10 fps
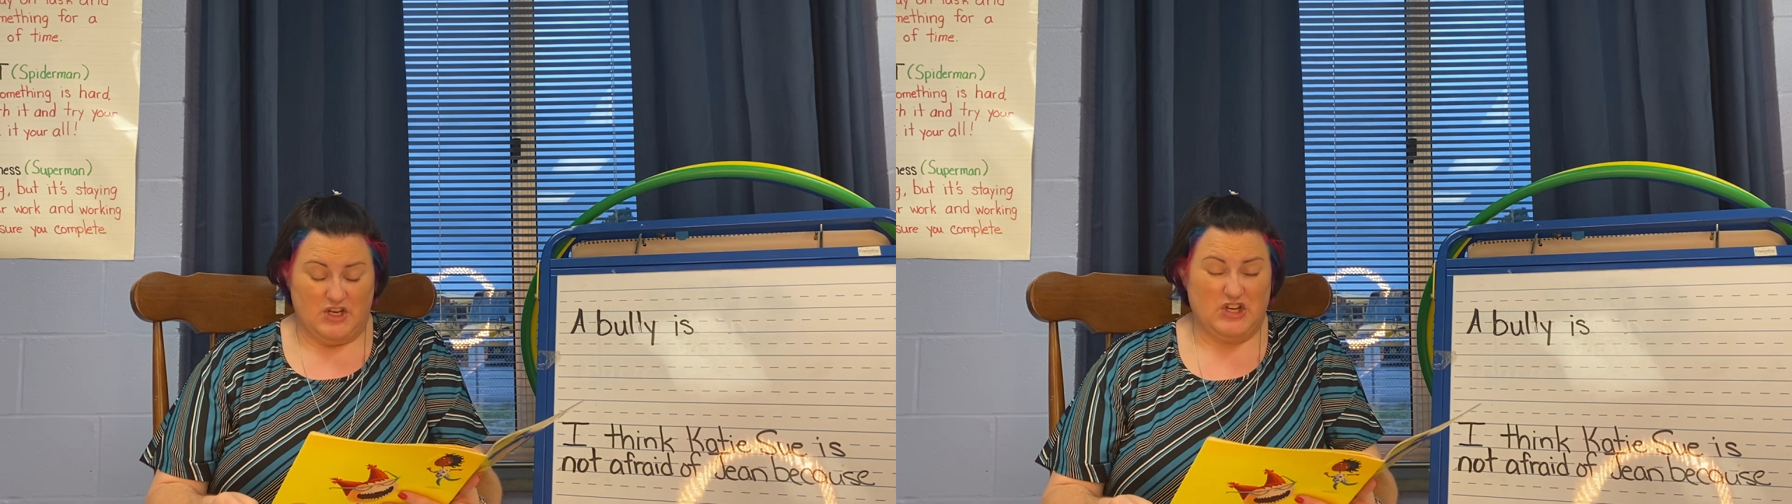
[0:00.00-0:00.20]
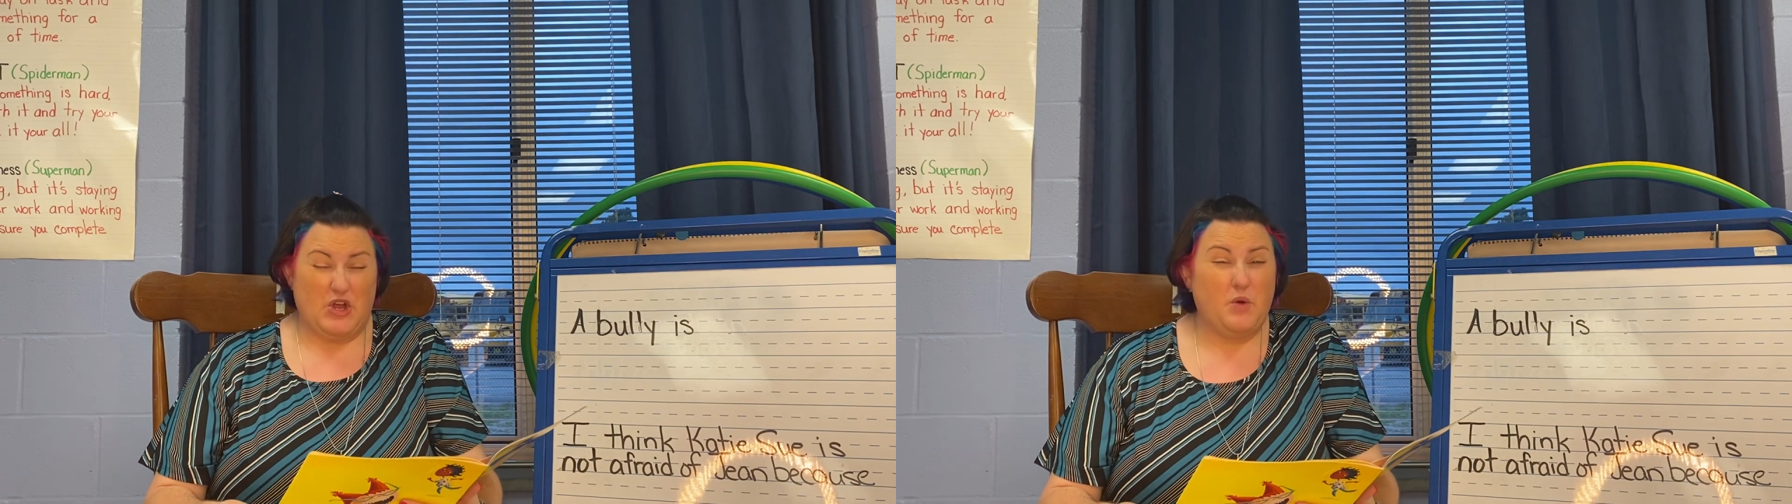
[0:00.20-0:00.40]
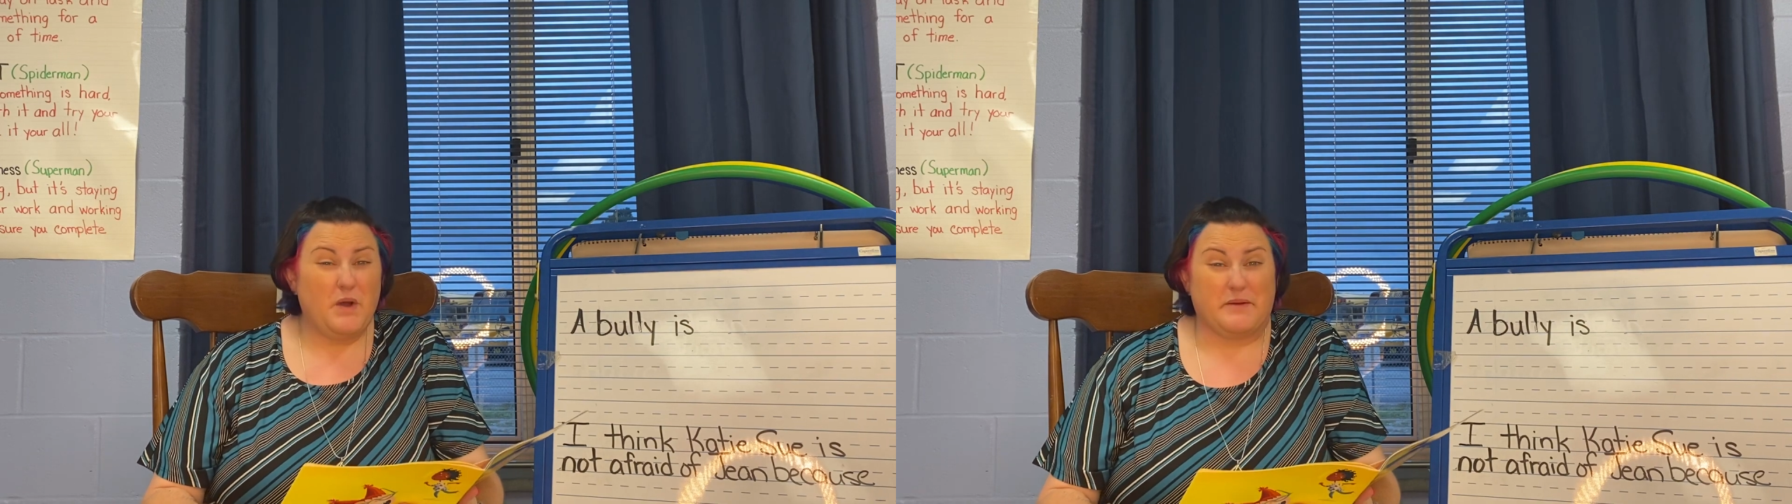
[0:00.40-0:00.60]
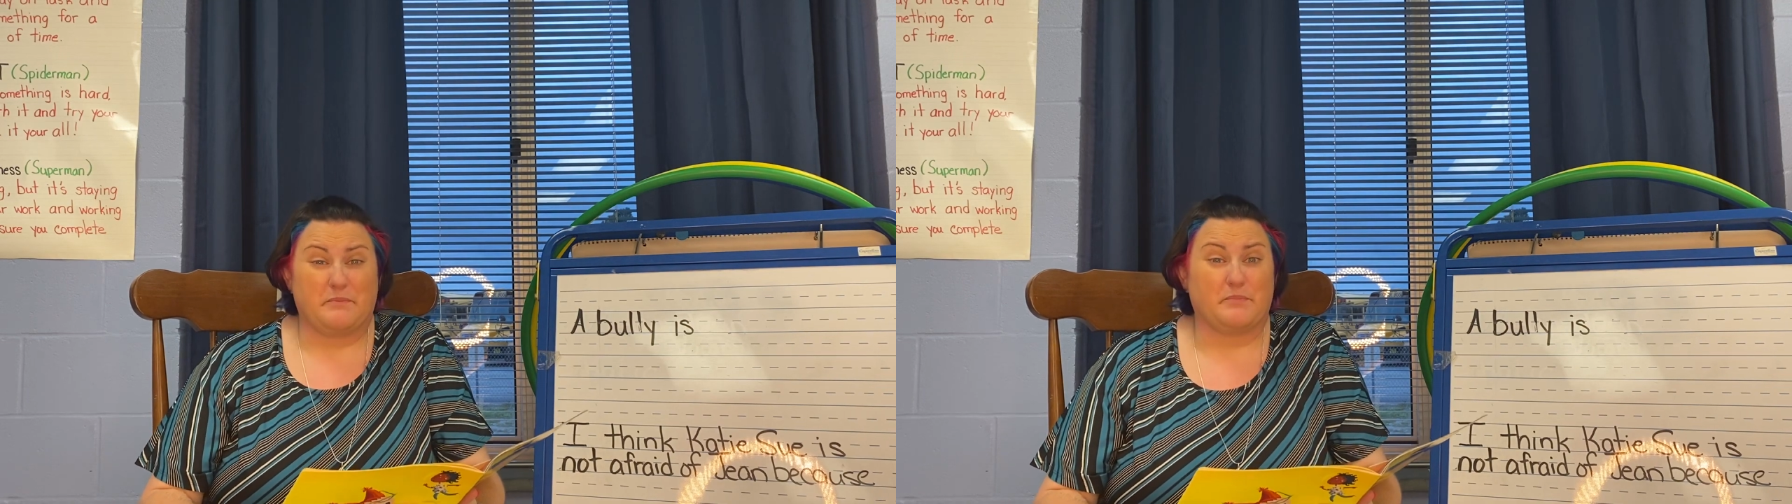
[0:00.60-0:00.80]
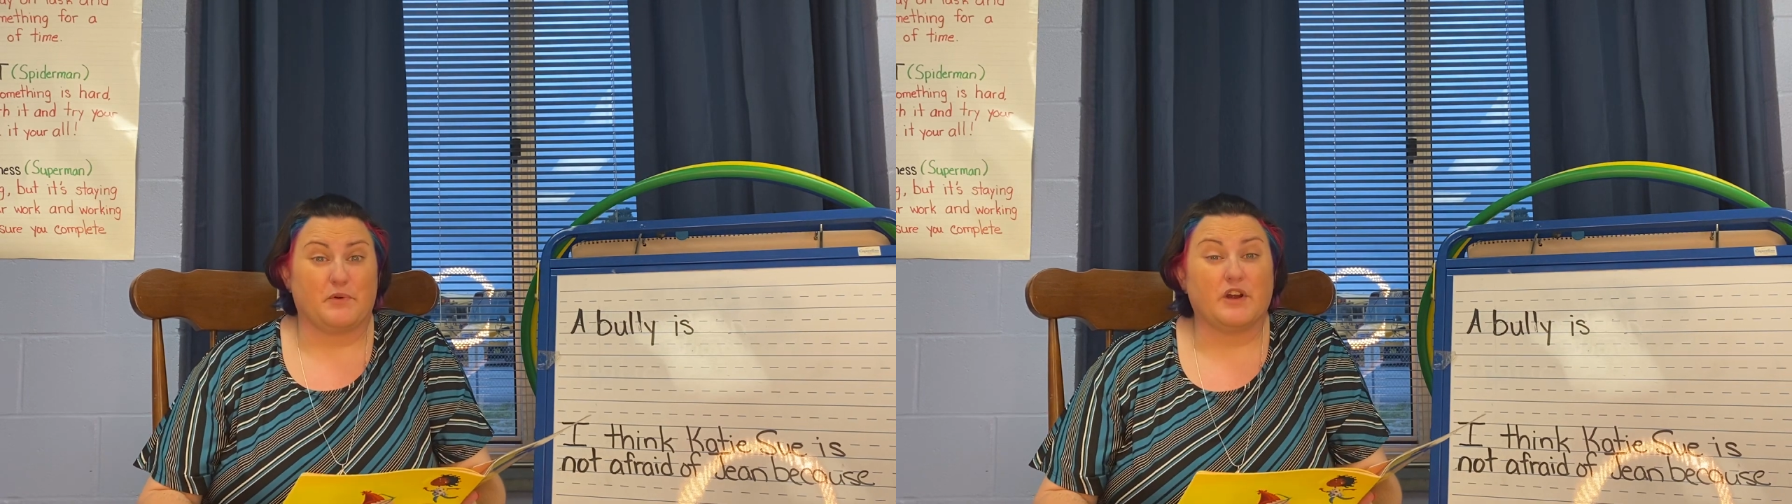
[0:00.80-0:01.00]
No one
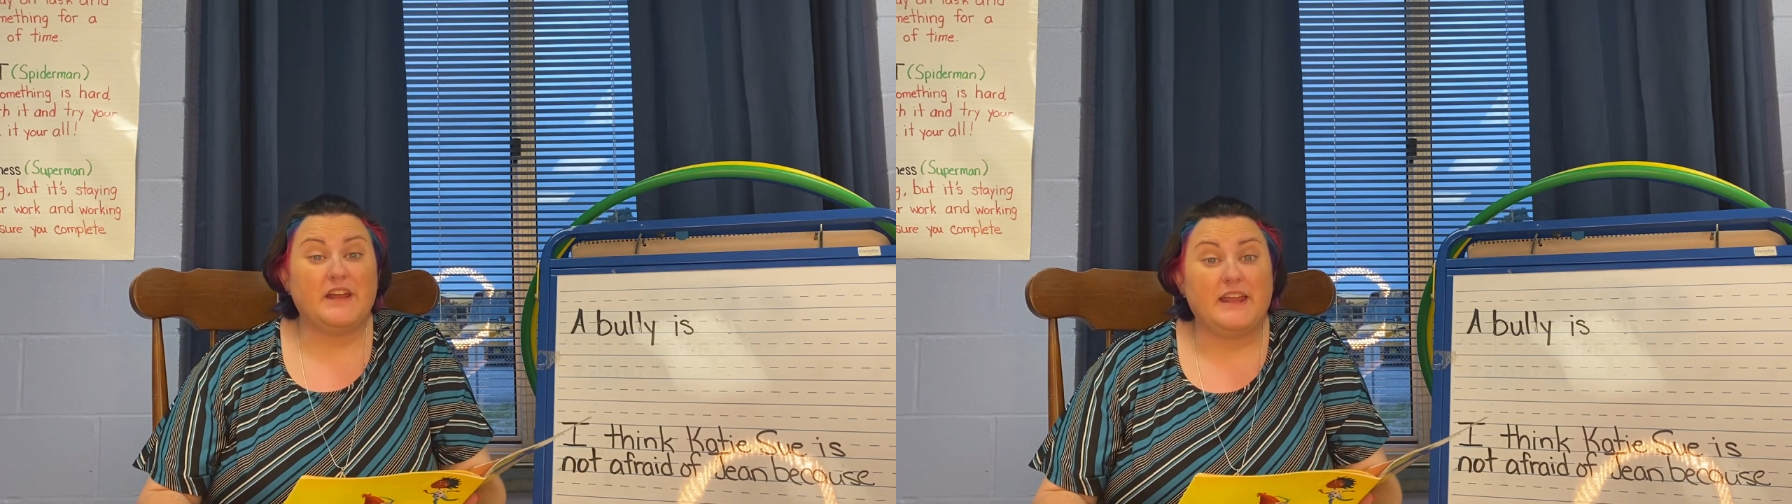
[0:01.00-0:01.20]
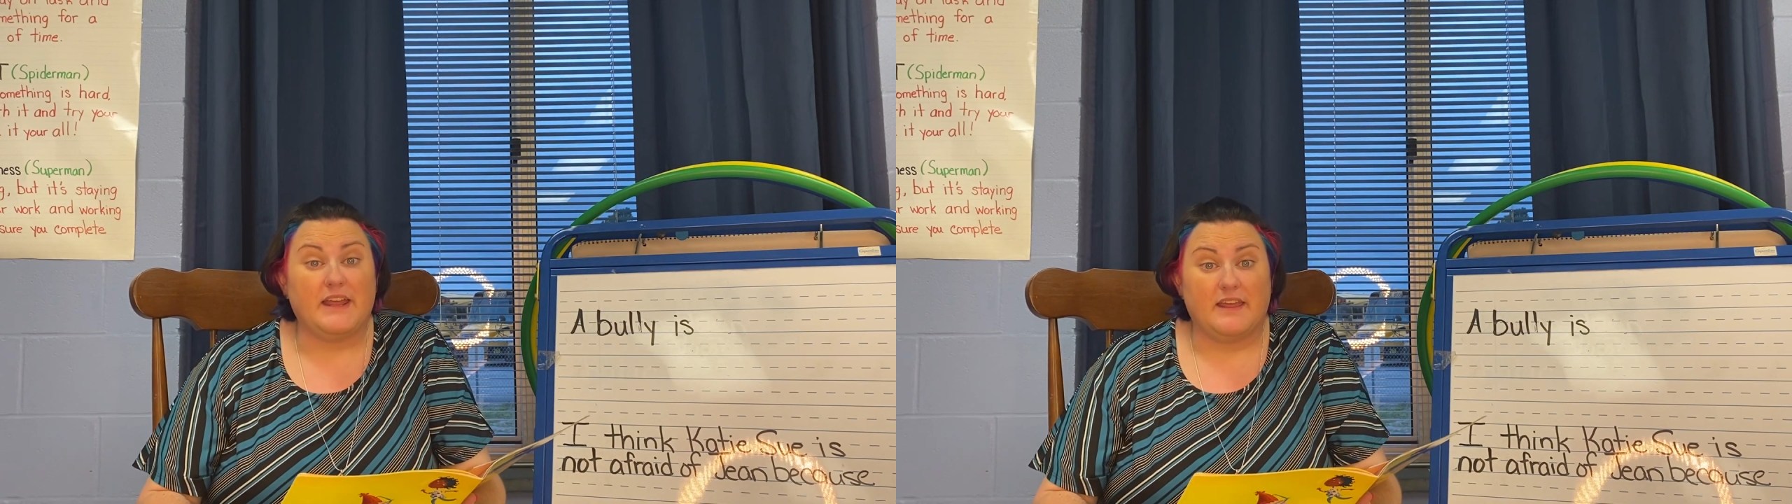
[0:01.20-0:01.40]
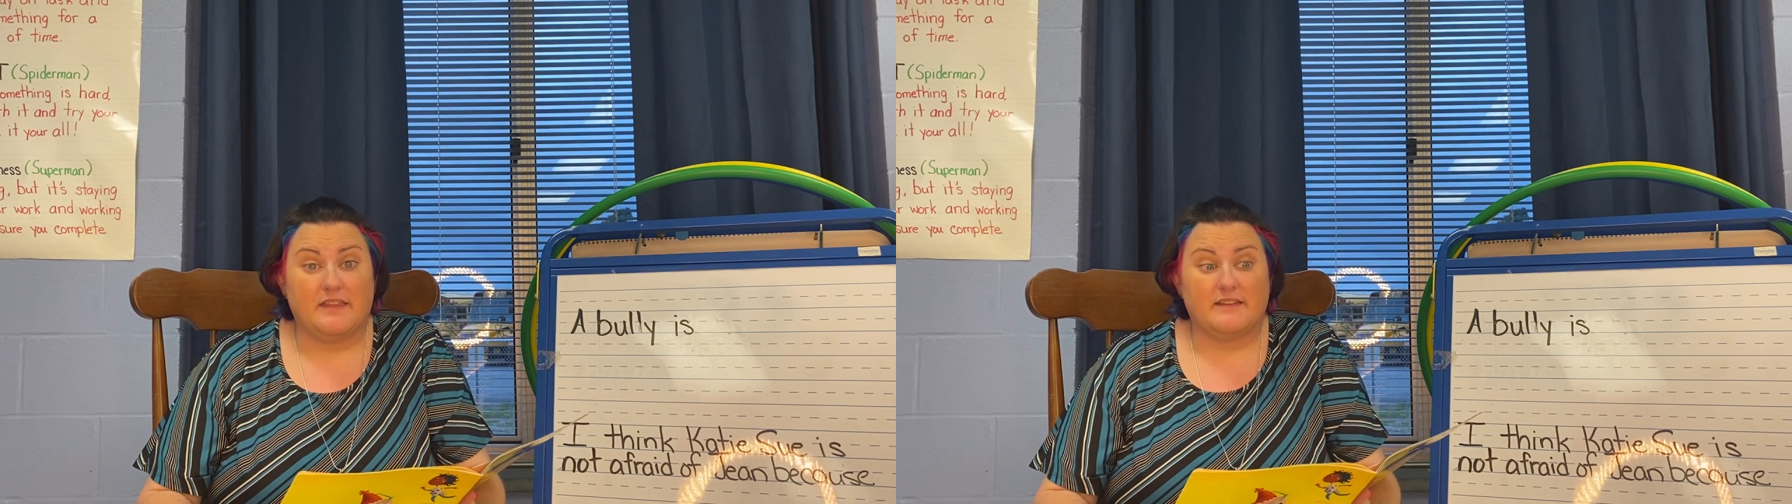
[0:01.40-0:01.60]
breathed.